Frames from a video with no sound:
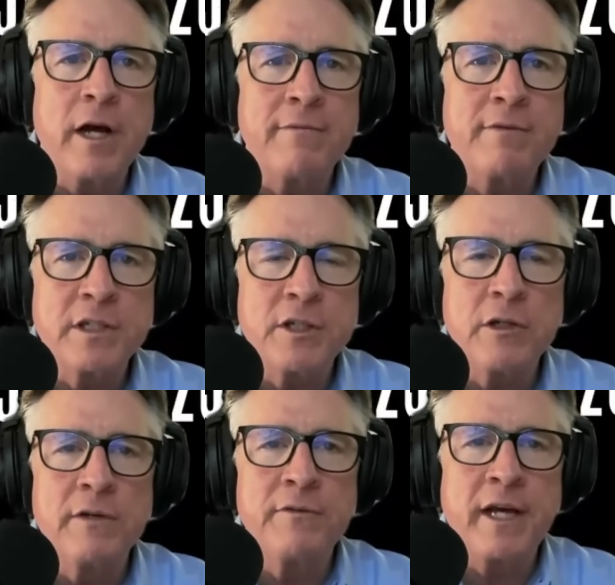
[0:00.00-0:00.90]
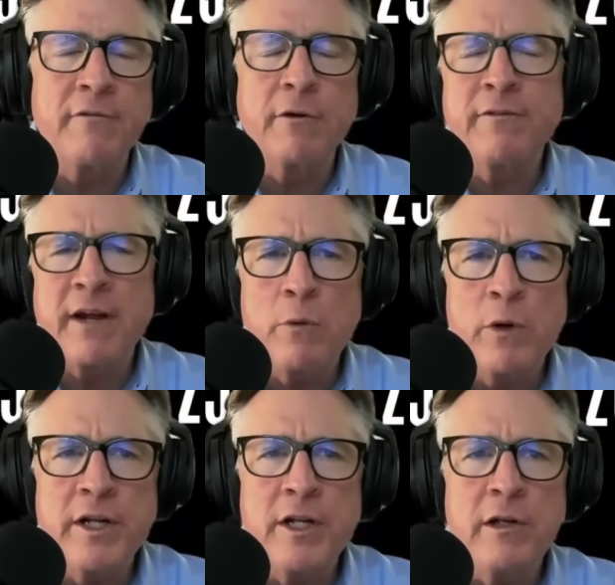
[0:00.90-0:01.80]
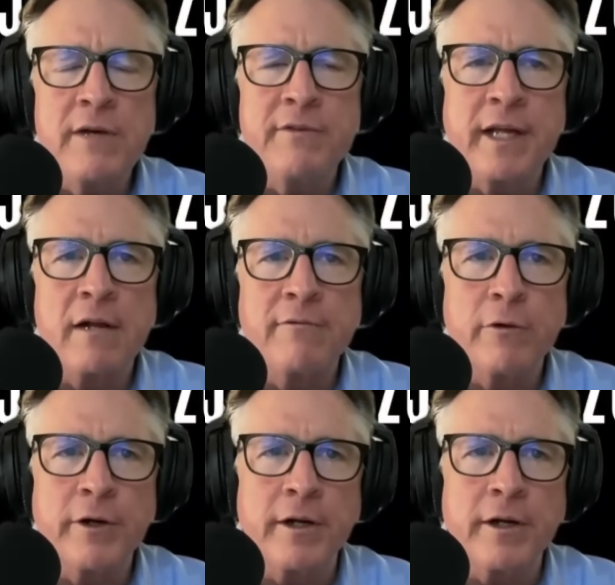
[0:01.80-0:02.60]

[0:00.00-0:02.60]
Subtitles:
Obviously, you lived in California. In fact, where did you live in California?